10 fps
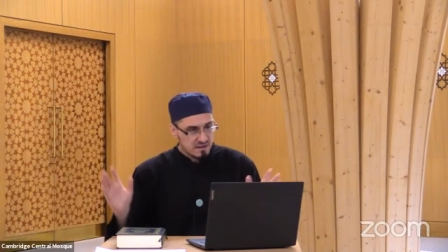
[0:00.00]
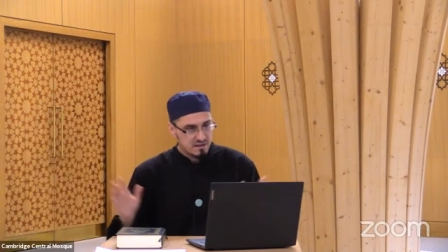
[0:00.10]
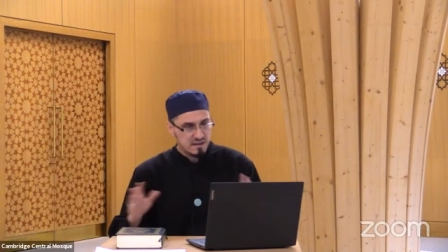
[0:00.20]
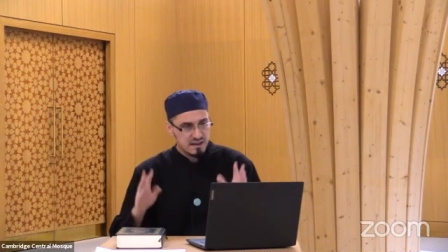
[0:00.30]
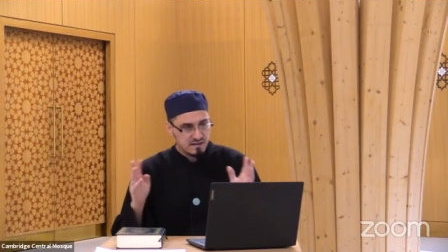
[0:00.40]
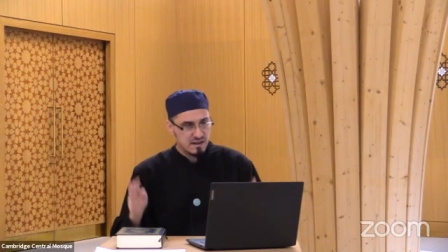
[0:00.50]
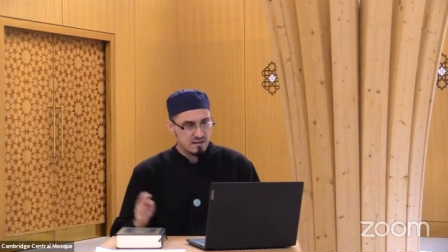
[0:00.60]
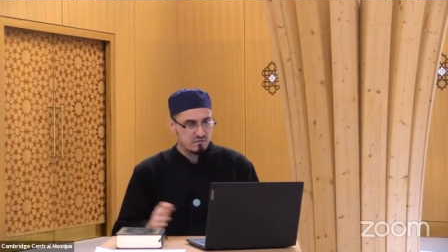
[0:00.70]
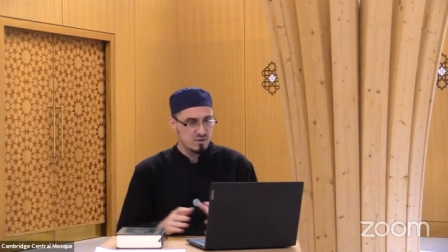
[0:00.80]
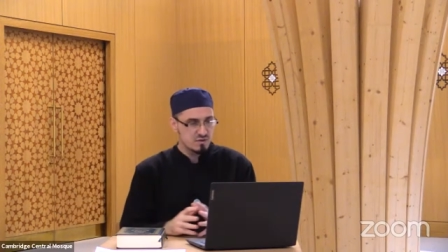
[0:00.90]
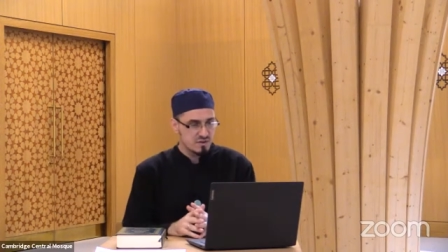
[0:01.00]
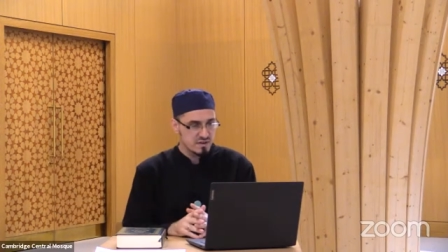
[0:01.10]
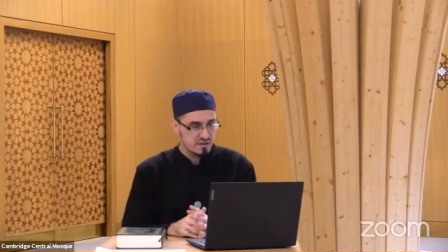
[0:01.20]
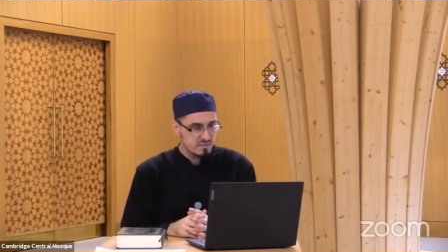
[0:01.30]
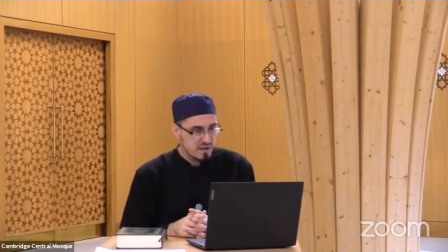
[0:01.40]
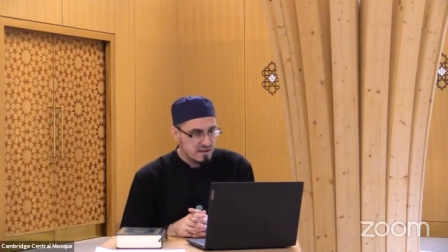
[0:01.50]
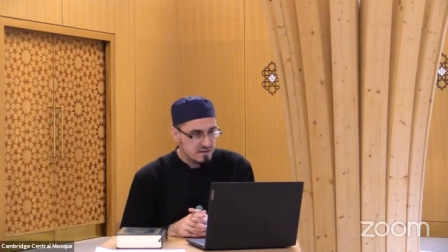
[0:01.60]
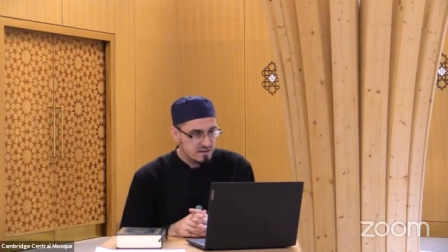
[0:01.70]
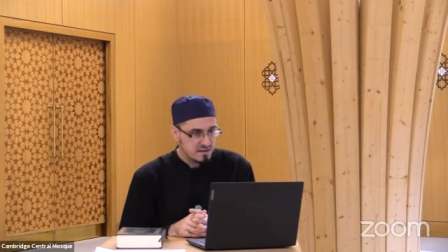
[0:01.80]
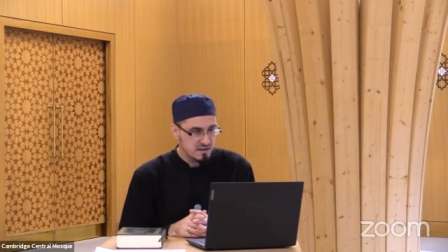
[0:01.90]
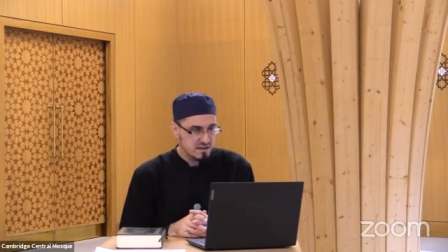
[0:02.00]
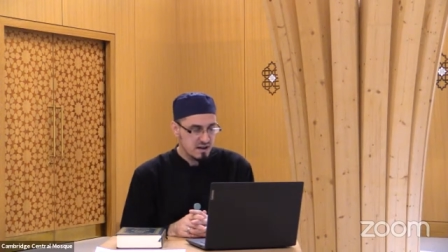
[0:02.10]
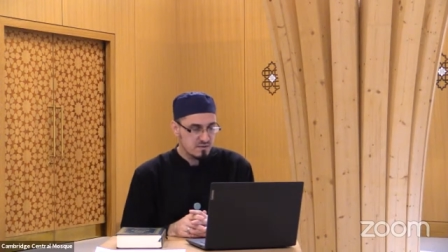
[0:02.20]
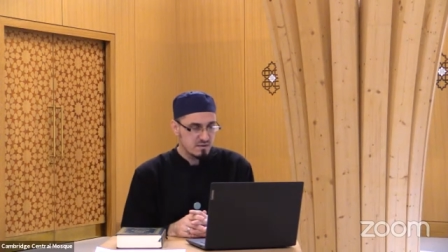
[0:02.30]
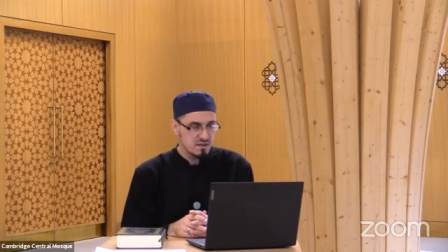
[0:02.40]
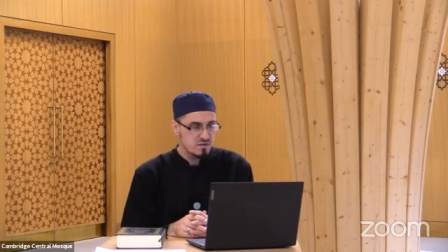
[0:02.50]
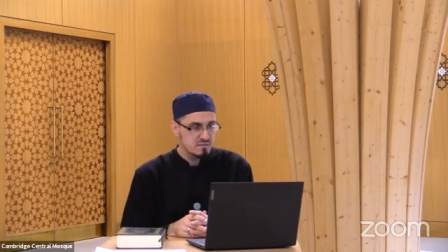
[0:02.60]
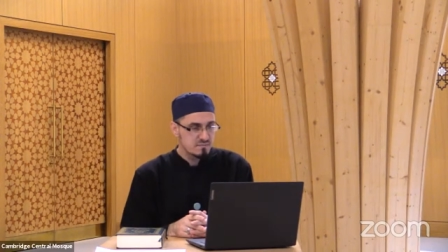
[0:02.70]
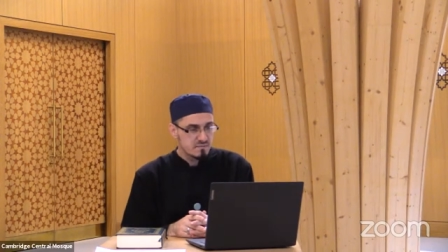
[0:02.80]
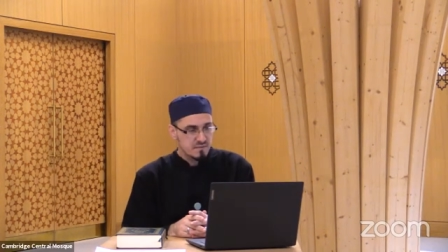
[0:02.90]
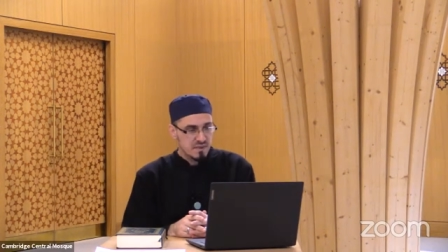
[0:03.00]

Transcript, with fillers: That's unfortunate split in, in our religion,